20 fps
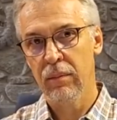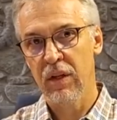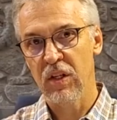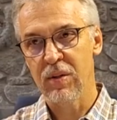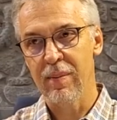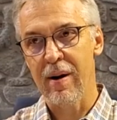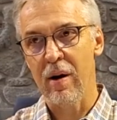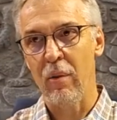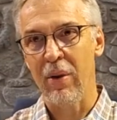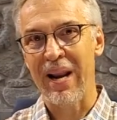It's
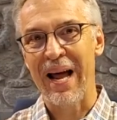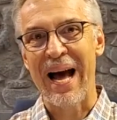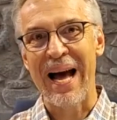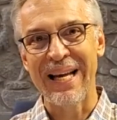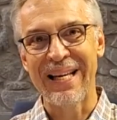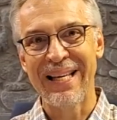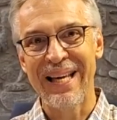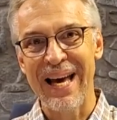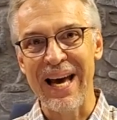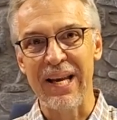about what I
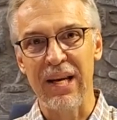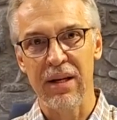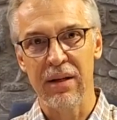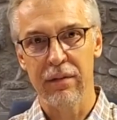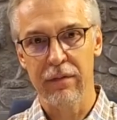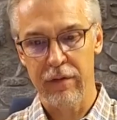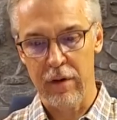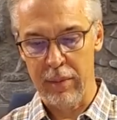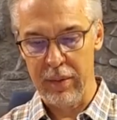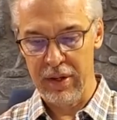
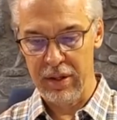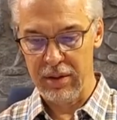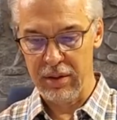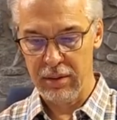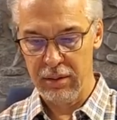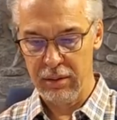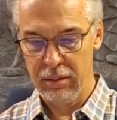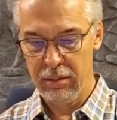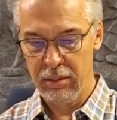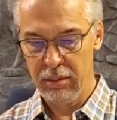get from it.
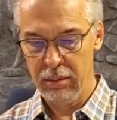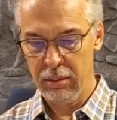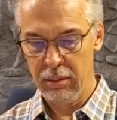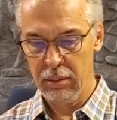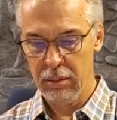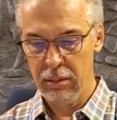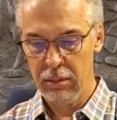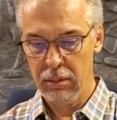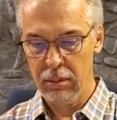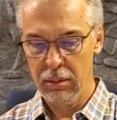
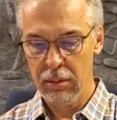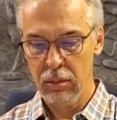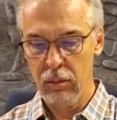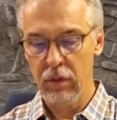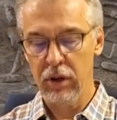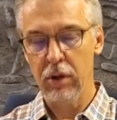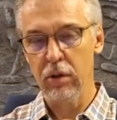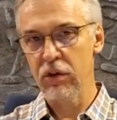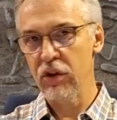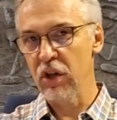
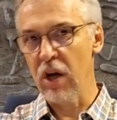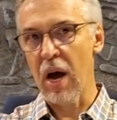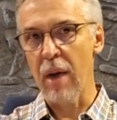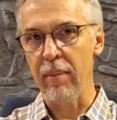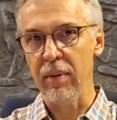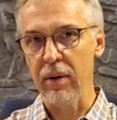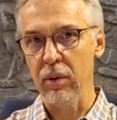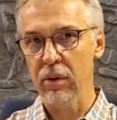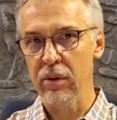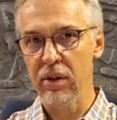We go
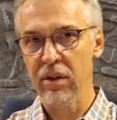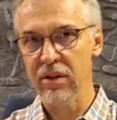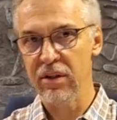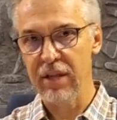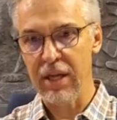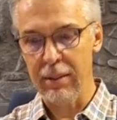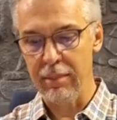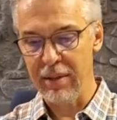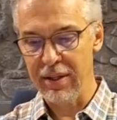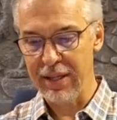shopping with the
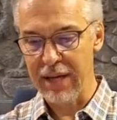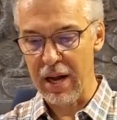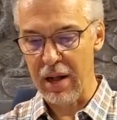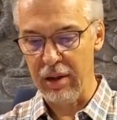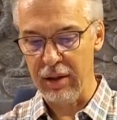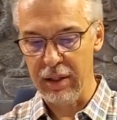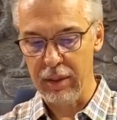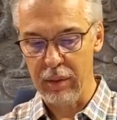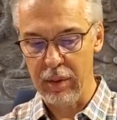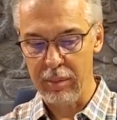same
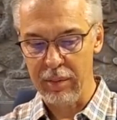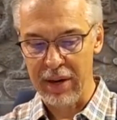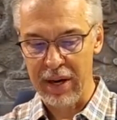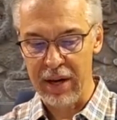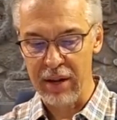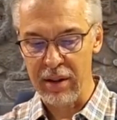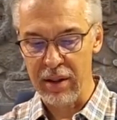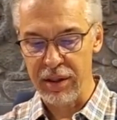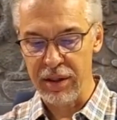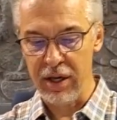mentality. We
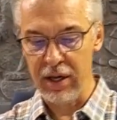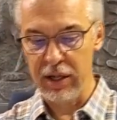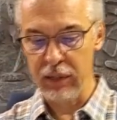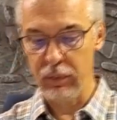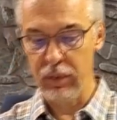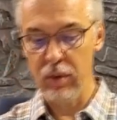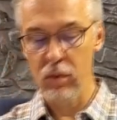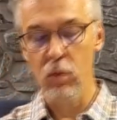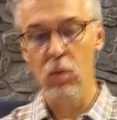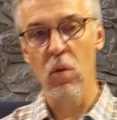buy the things
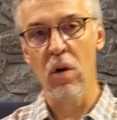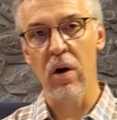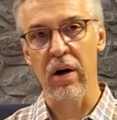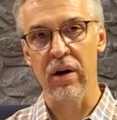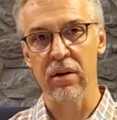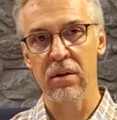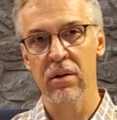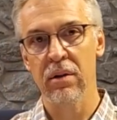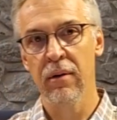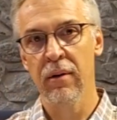we
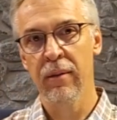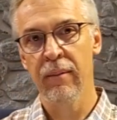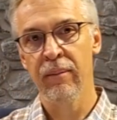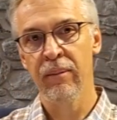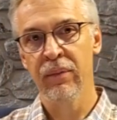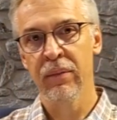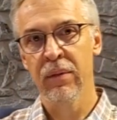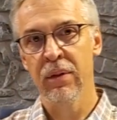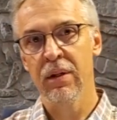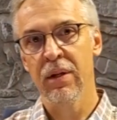want
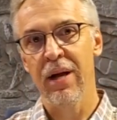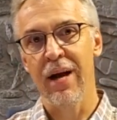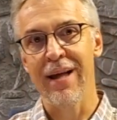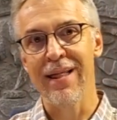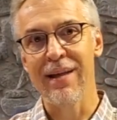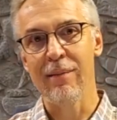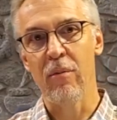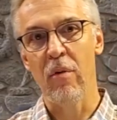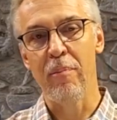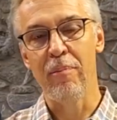
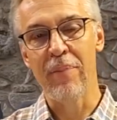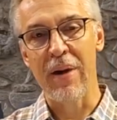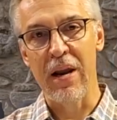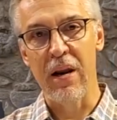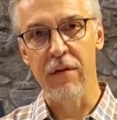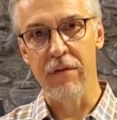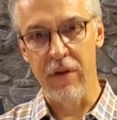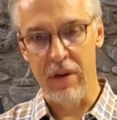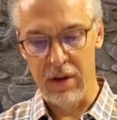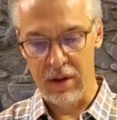and that will
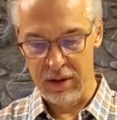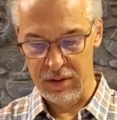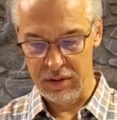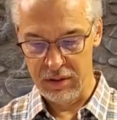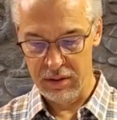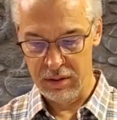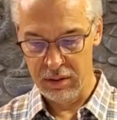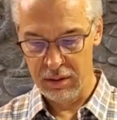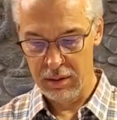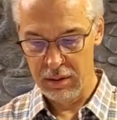benefit
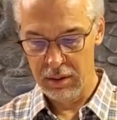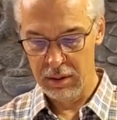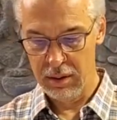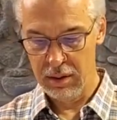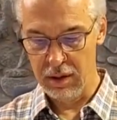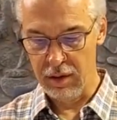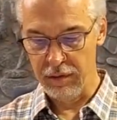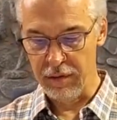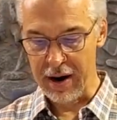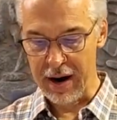us.
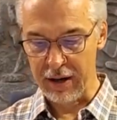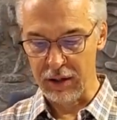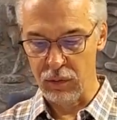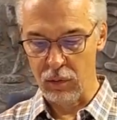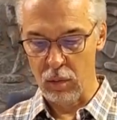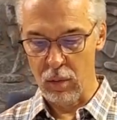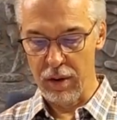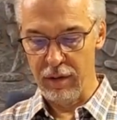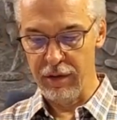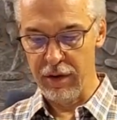In
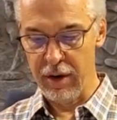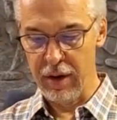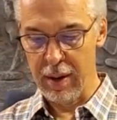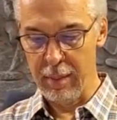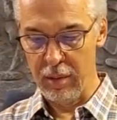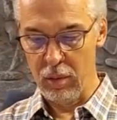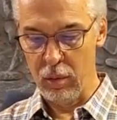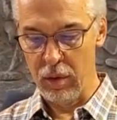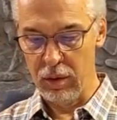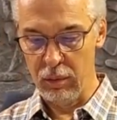fact, one of the
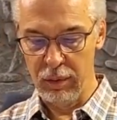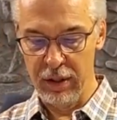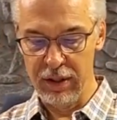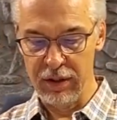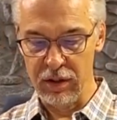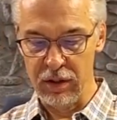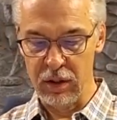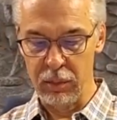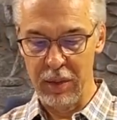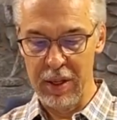number one
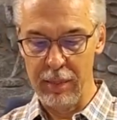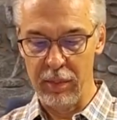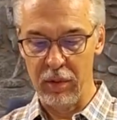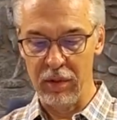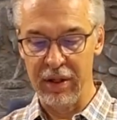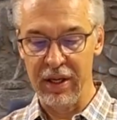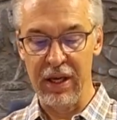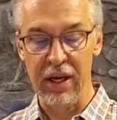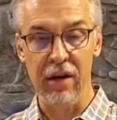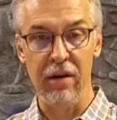reasons people
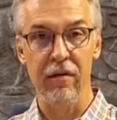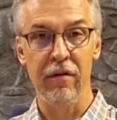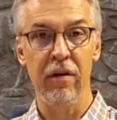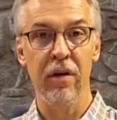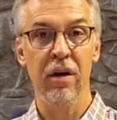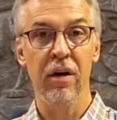give